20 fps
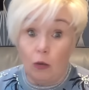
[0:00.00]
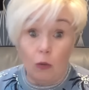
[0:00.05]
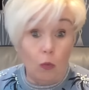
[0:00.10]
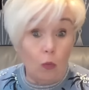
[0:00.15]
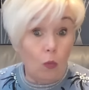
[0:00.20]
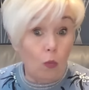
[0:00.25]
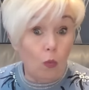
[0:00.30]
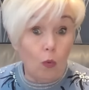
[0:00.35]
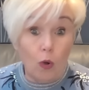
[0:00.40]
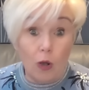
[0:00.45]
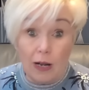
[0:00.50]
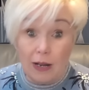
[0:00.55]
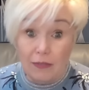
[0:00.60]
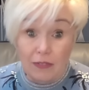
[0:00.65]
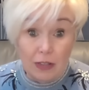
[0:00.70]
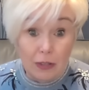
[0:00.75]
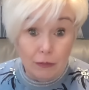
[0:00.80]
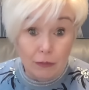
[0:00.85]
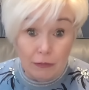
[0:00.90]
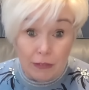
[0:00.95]

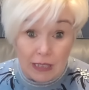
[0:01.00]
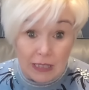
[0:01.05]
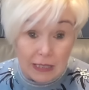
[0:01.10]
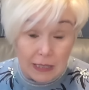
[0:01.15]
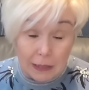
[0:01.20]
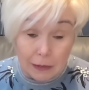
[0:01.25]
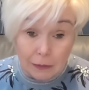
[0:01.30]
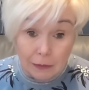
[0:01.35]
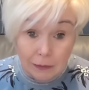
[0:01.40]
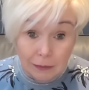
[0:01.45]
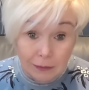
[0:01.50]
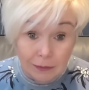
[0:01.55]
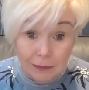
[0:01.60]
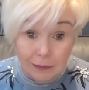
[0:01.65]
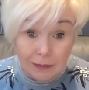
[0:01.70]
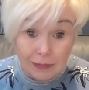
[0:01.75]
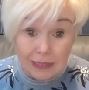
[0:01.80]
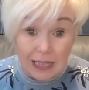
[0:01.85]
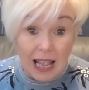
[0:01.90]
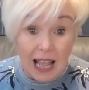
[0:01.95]
Whatever the reason,
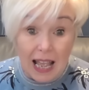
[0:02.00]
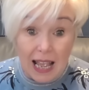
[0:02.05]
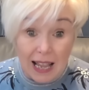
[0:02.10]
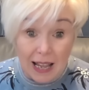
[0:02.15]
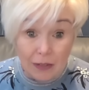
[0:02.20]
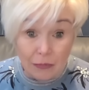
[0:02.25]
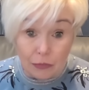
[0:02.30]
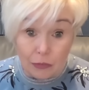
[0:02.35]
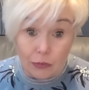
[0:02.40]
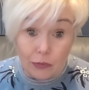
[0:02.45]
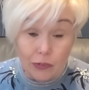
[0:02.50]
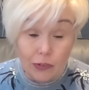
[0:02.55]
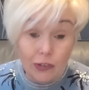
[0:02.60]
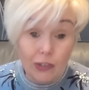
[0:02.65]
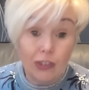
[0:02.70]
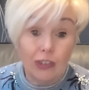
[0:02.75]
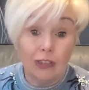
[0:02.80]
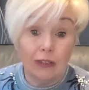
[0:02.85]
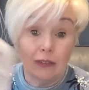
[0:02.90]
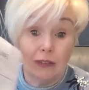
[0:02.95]
I
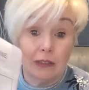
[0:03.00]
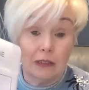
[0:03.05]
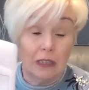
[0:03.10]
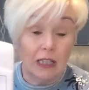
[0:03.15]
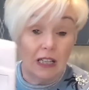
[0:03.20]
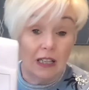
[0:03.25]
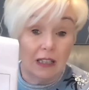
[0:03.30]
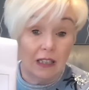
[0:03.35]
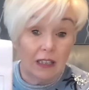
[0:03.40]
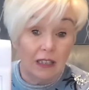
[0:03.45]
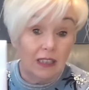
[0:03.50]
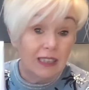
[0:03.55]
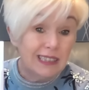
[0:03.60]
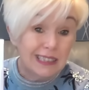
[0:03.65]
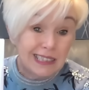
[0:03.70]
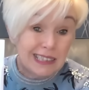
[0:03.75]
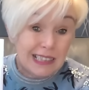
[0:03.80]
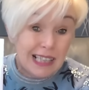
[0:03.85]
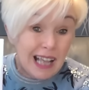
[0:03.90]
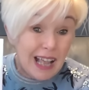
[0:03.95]
haven't.
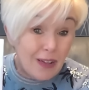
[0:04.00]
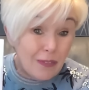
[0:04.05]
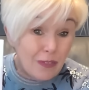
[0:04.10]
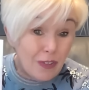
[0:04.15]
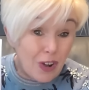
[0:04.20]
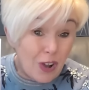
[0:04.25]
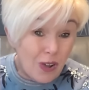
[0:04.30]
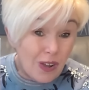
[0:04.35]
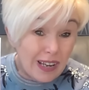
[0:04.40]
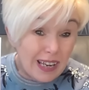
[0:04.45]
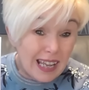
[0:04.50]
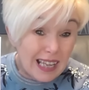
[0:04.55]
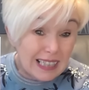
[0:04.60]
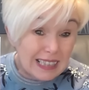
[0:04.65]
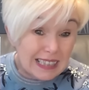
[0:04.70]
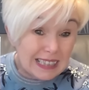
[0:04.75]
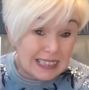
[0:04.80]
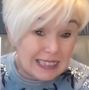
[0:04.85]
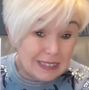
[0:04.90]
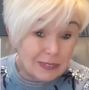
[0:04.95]
I forgot I had
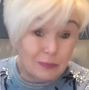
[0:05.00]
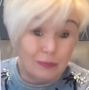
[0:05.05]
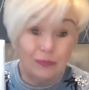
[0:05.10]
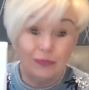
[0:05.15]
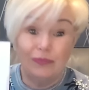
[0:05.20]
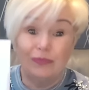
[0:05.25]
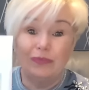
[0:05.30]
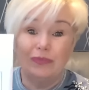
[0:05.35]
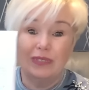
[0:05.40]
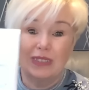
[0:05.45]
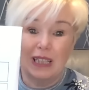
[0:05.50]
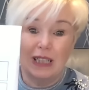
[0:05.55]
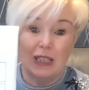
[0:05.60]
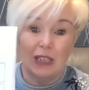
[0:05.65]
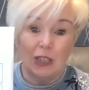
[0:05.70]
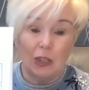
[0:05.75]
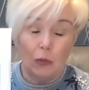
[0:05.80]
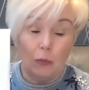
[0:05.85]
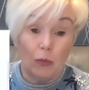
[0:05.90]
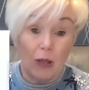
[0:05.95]
it.
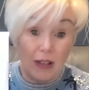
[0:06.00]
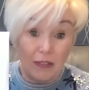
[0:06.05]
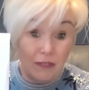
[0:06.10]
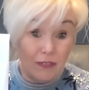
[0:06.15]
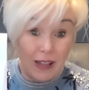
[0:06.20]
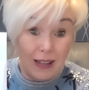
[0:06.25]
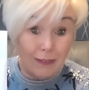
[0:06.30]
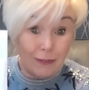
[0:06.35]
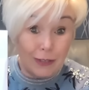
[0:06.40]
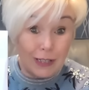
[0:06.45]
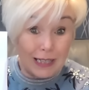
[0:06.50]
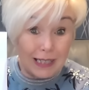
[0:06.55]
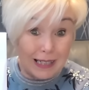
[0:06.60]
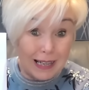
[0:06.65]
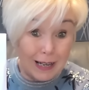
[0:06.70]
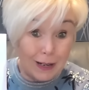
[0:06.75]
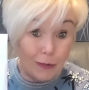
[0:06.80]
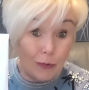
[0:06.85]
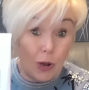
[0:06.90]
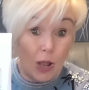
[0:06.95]
But I found it
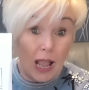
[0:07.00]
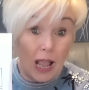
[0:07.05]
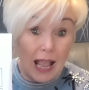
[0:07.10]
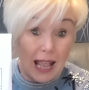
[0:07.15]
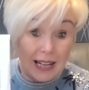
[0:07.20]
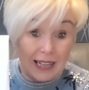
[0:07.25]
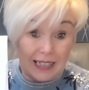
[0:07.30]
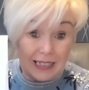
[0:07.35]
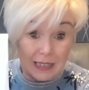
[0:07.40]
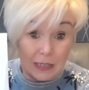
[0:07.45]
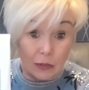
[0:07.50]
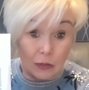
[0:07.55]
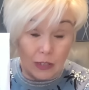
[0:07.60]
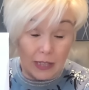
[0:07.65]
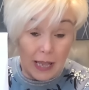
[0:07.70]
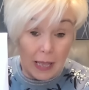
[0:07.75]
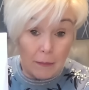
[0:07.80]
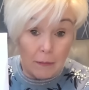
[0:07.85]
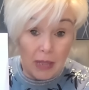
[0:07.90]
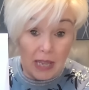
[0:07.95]
now, and it's going to
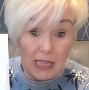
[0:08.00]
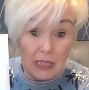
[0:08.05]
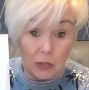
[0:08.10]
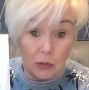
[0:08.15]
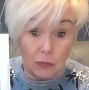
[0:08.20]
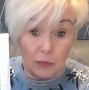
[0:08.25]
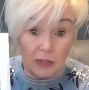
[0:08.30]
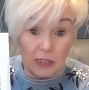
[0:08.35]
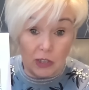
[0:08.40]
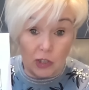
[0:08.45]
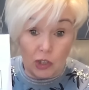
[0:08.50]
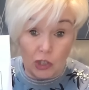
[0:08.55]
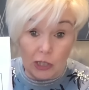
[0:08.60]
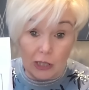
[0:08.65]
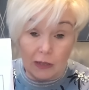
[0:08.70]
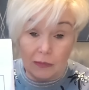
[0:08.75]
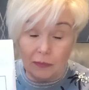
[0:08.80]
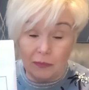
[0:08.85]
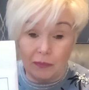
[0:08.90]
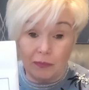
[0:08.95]
get made up this
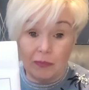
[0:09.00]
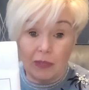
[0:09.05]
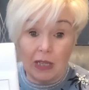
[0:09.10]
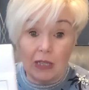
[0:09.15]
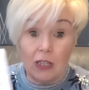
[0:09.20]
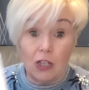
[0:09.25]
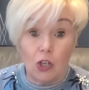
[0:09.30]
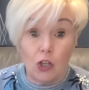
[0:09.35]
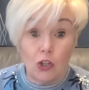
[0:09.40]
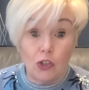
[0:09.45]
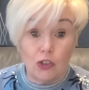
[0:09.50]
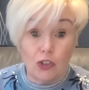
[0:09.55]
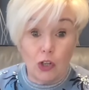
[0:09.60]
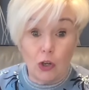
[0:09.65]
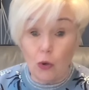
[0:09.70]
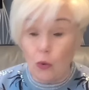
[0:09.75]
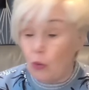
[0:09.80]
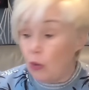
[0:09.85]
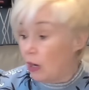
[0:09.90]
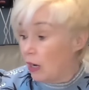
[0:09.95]
year.
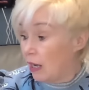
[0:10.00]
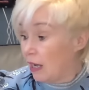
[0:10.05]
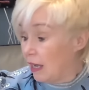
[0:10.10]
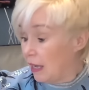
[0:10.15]
So,